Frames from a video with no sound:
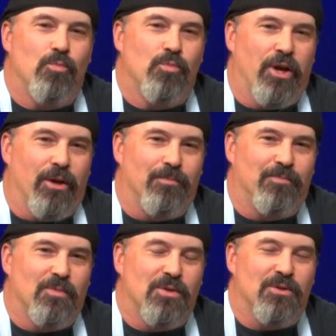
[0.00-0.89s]
Okay,
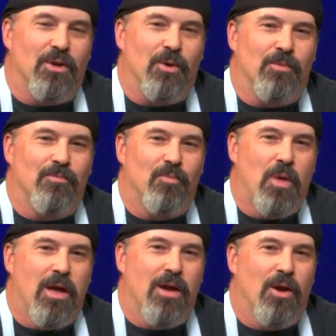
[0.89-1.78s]
so
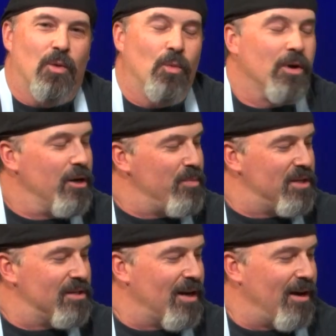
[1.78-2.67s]
we're going to be
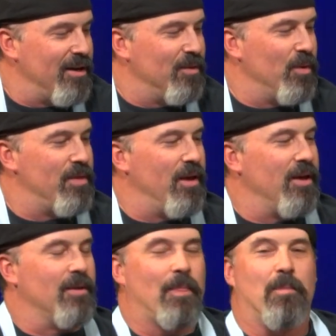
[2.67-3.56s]
starting with
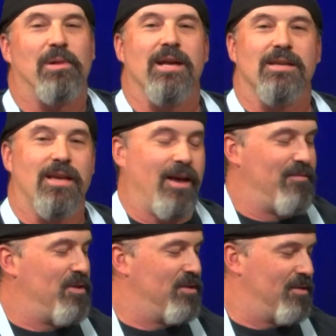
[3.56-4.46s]
a blank
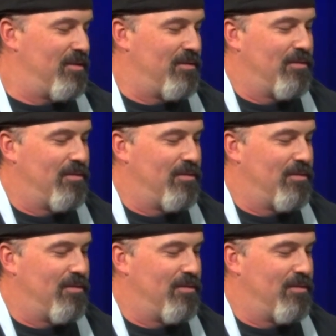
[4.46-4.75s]
canvas.